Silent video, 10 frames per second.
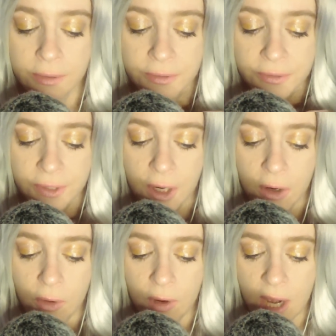So
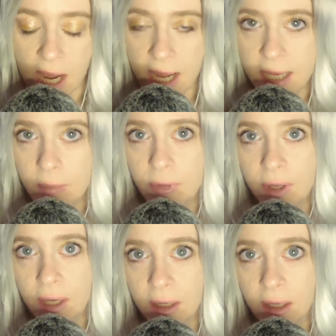I am
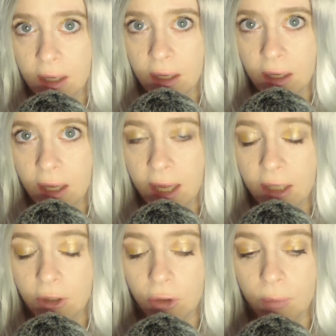thinking,
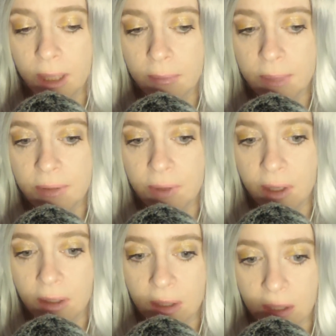and you might be
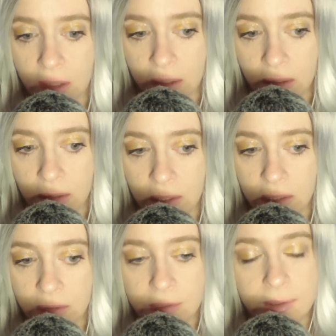thinking
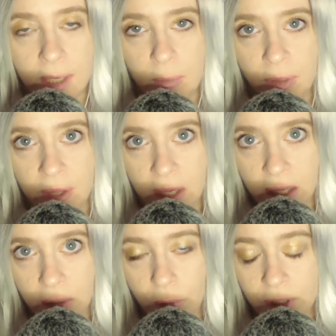the same
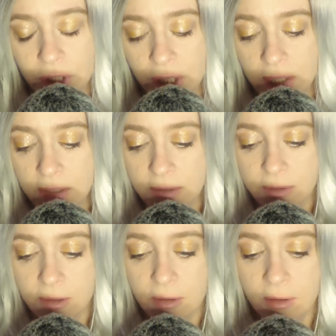thing, which
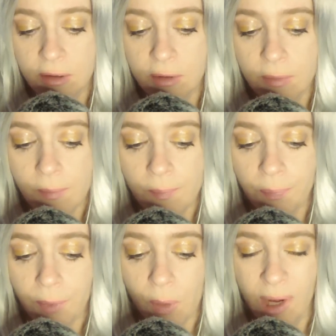is,
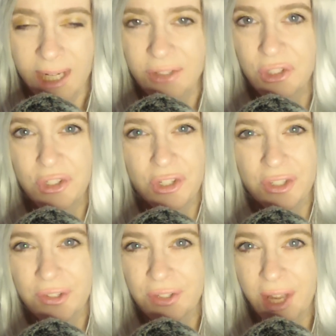why didn't she
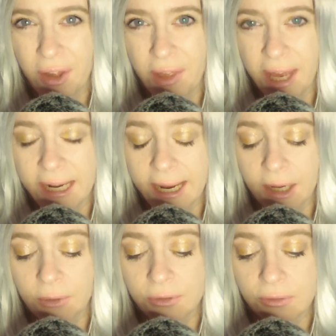just sell that
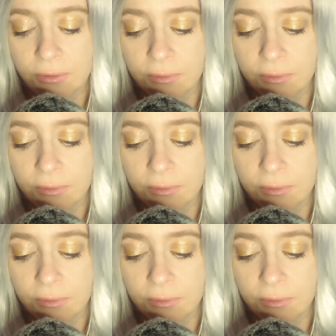house?